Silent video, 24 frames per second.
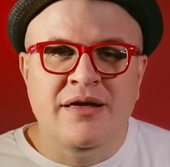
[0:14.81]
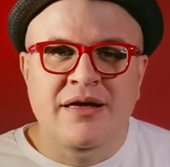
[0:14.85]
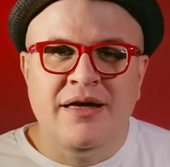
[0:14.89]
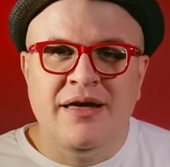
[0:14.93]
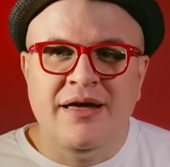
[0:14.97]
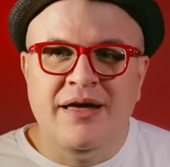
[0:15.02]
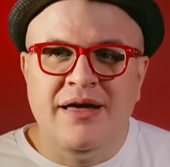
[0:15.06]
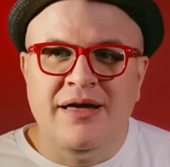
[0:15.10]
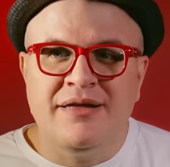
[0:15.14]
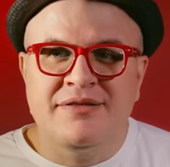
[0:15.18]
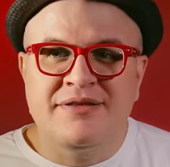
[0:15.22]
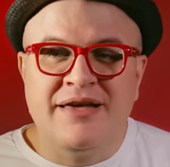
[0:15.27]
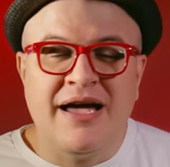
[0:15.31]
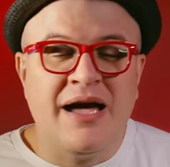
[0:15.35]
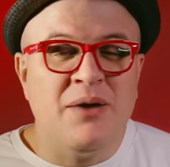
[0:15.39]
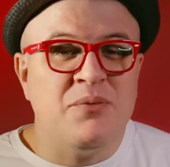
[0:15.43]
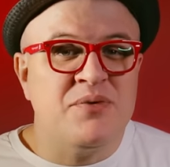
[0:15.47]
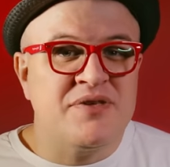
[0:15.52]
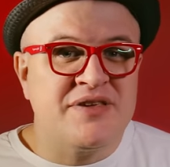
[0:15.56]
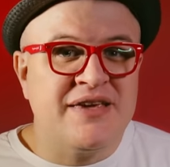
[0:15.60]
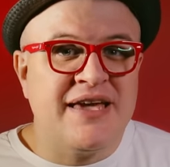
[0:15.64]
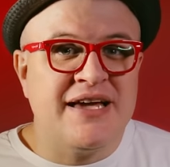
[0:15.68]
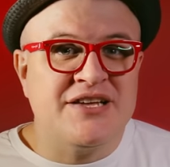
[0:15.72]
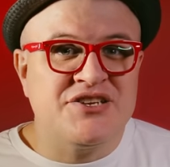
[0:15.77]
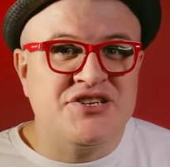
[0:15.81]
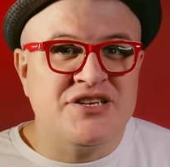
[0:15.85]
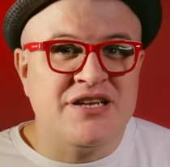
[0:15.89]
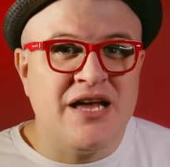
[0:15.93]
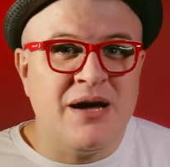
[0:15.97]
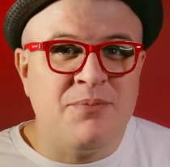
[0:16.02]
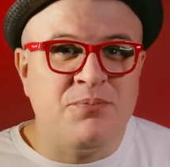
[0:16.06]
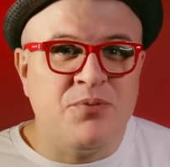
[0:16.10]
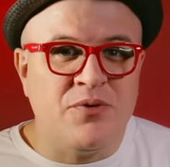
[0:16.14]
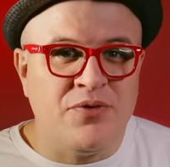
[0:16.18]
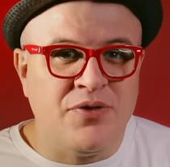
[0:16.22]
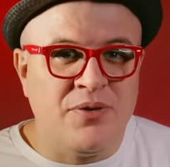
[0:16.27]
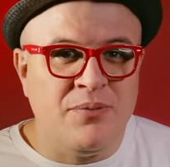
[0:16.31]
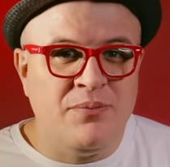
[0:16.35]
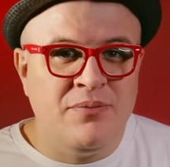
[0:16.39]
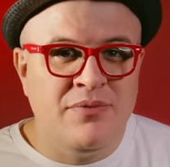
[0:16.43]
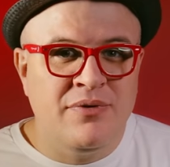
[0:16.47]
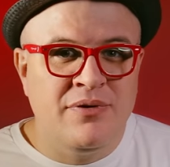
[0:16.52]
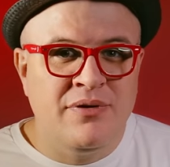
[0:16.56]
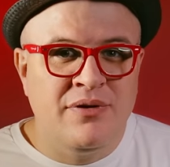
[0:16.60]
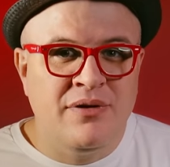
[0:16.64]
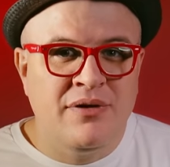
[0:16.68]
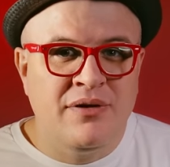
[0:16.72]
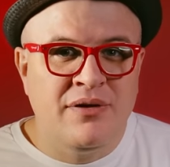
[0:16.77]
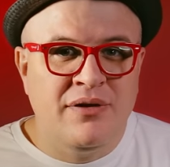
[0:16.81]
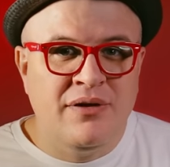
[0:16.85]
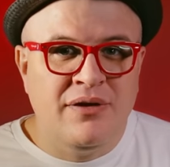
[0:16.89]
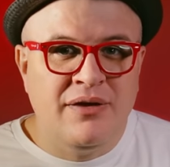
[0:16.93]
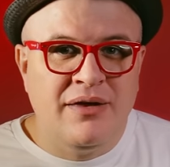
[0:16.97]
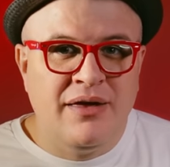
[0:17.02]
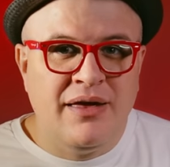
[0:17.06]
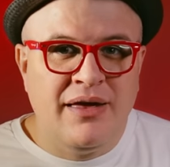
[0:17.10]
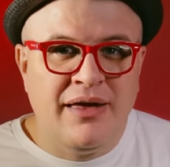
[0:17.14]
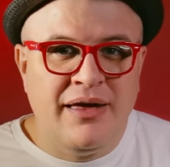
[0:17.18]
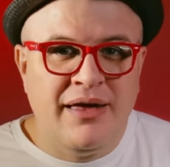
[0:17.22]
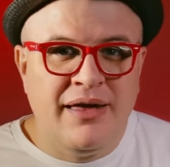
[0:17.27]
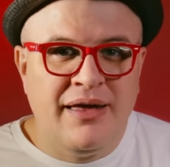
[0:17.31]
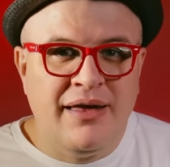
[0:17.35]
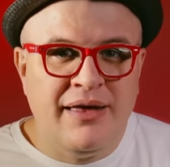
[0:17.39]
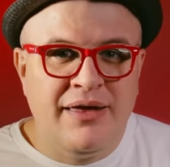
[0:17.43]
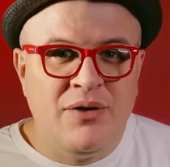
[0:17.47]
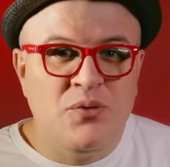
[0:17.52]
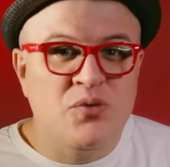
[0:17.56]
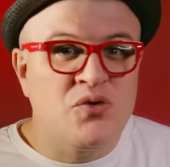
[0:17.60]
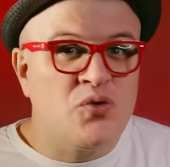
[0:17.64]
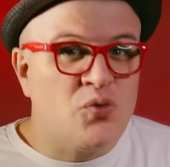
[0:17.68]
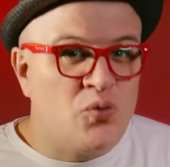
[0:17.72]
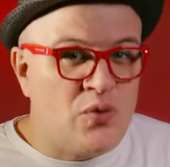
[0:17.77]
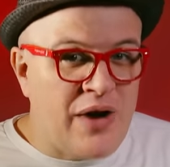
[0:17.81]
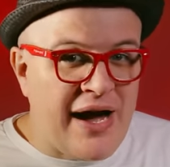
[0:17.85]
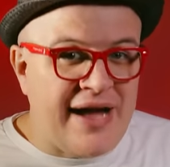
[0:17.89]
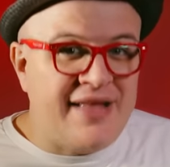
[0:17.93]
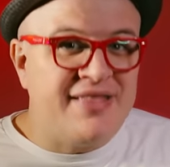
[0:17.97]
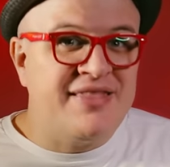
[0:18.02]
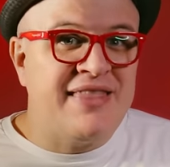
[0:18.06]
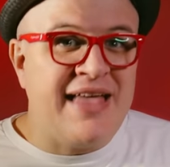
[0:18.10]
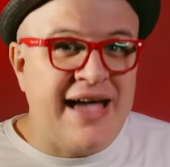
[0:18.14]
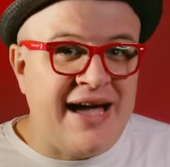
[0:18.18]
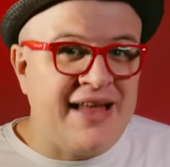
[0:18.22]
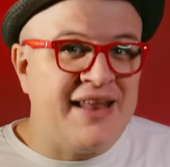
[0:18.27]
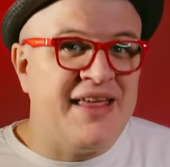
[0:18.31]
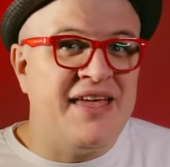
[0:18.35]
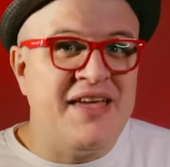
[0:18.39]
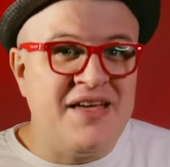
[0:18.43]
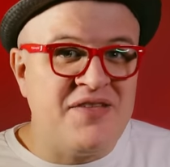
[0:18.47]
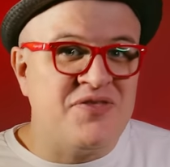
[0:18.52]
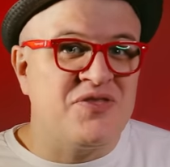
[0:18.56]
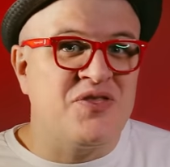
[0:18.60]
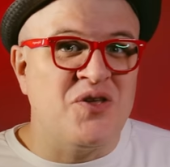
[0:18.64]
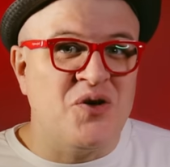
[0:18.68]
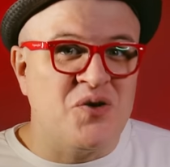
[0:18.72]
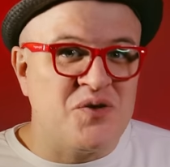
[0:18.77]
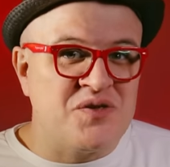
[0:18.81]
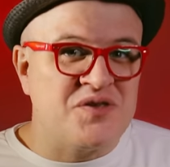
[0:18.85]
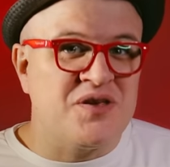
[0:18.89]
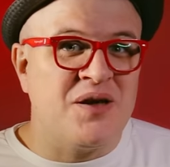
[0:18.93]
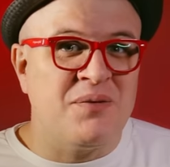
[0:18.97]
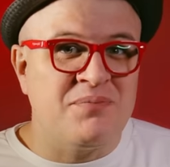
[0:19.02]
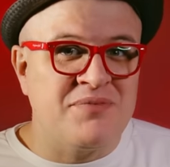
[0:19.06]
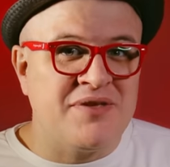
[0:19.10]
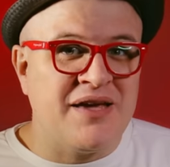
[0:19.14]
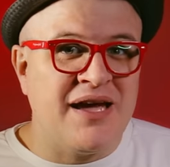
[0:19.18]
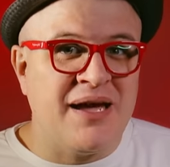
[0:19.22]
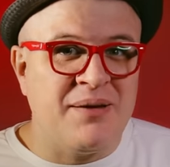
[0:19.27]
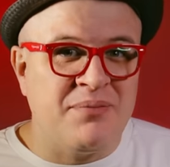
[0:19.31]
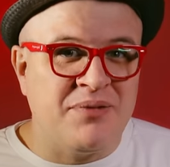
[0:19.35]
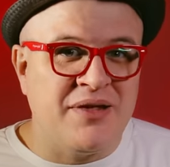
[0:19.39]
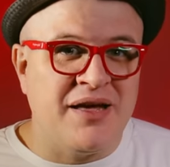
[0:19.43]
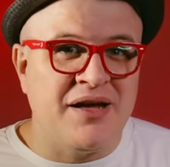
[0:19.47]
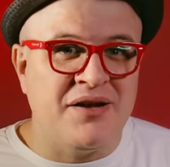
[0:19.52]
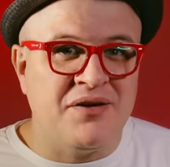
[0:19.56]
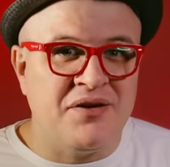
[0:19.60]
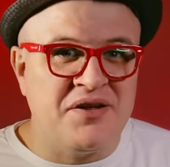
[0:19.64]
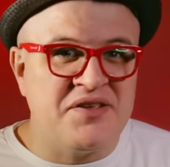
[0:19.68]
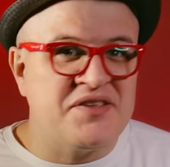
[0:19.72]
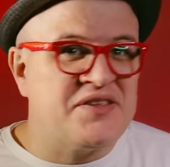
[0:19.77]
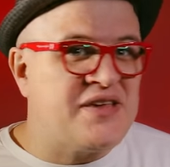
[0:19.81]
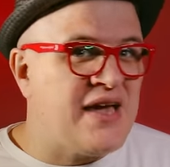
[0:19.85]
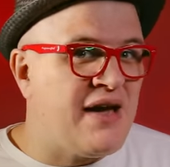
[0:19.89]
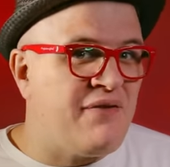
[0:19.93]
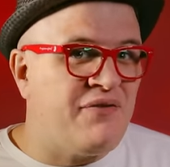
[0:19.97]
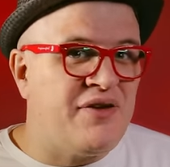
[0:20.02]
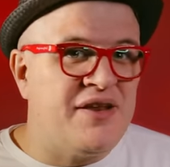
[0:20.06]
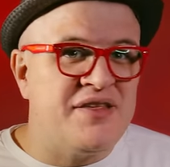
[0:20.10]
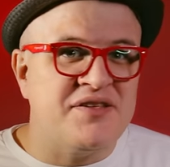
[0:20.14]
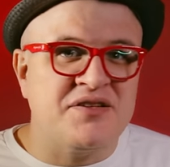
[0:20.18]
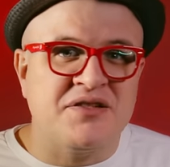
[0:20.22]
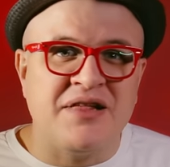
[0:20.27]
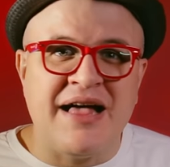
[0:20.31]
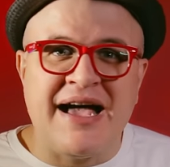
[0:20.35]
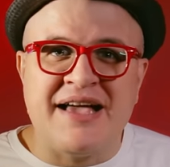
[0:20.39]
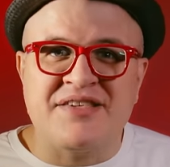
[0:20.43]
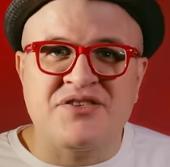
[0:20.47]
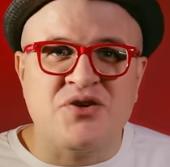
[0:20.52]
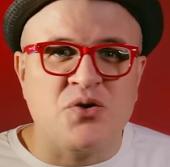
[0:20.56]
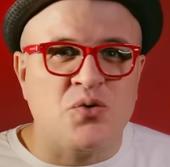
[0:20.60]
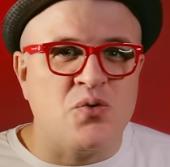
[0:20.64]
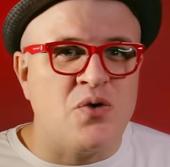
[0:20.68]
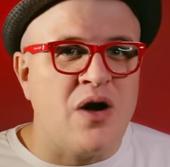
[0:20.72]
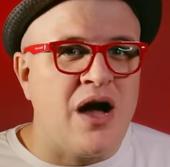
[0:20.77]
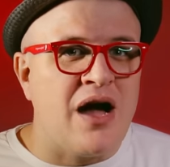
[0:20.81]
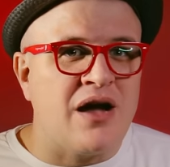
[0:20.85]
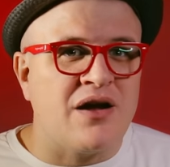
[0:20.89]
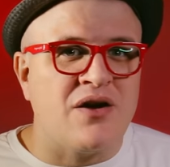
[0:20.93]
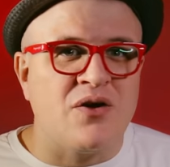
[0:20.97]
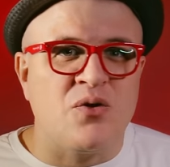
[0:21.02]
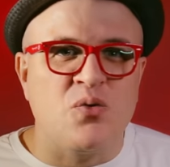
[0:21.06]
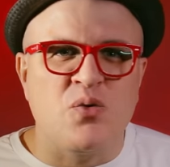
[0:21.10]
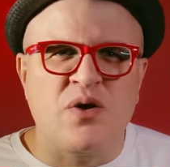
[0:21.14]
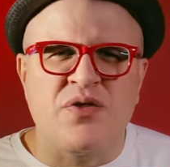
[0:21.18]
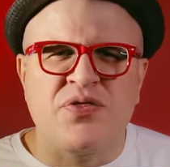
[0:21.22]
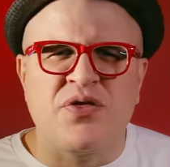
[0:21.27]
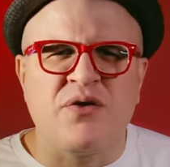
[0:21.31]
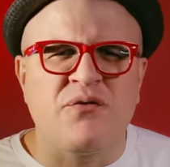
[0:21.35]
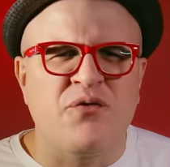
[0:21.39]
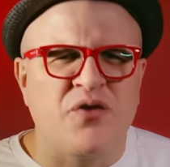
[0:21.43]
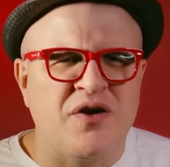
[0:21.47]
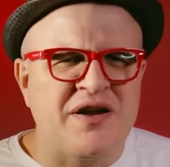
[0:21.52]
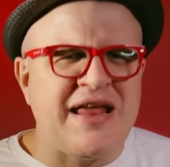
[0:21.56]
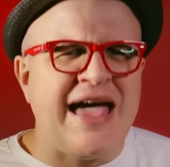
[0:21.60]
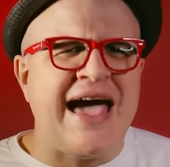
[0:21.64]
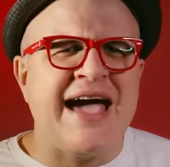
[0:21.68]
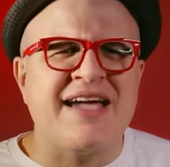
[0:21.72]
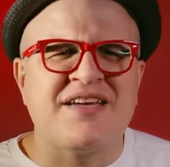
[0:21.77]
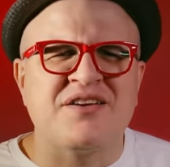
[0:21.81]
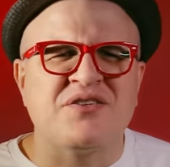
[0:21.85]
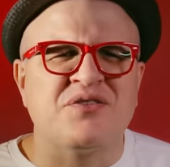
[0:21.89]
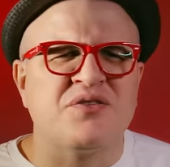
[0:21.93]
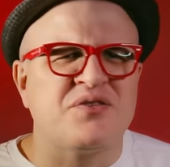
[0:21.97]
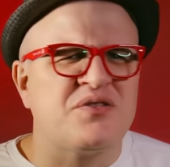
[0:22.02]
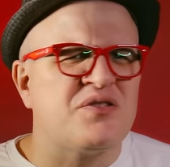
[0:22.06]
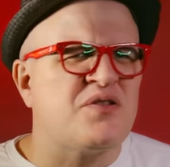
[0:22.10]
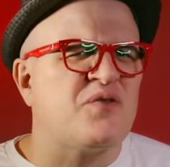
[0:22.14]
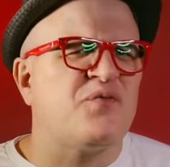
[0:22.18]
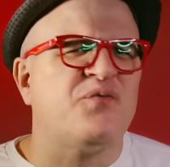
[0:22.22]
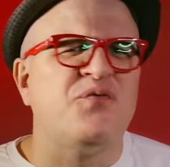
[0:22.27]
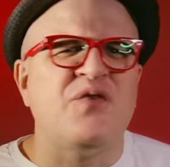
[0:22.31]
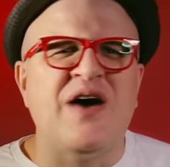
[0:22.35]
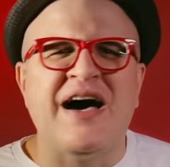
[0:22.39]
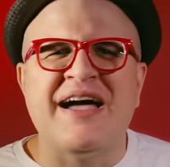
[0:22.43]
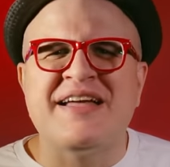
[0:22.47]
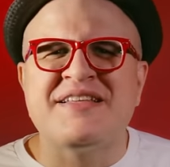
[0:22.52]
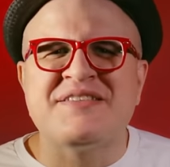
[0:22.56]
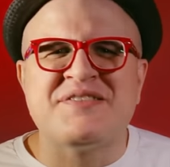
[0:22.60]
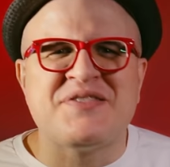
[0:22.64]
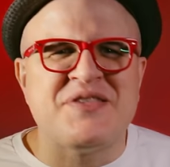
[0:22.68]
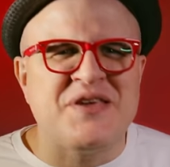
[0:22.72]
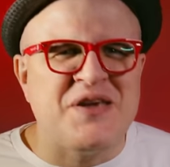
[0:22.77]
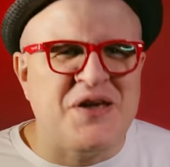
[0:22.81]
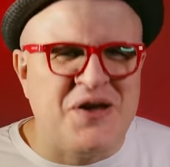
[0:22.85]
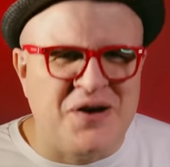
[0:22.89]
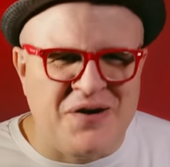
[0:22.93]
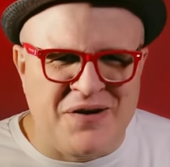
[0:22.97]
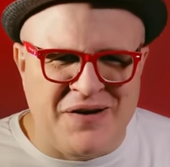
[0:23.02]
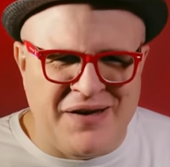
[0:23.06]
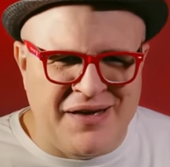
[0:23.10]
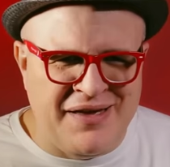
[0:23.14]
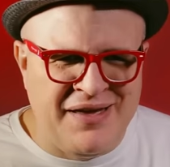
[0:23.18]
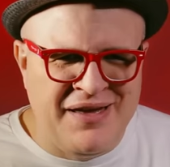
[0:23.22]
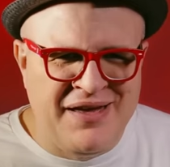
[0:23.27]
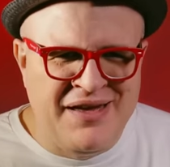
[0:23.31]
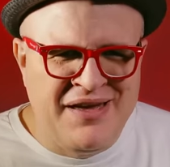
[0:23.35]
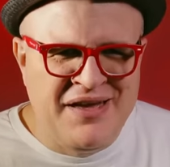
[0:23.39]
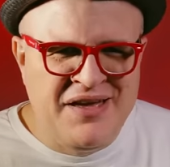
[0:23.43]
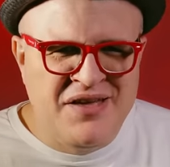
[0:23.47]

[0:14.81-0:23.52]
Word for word: Uh, time was catching up with him. Uh, he would write that hit, though, sometime later. A seventies classic rocker with a vernacular that defines the era.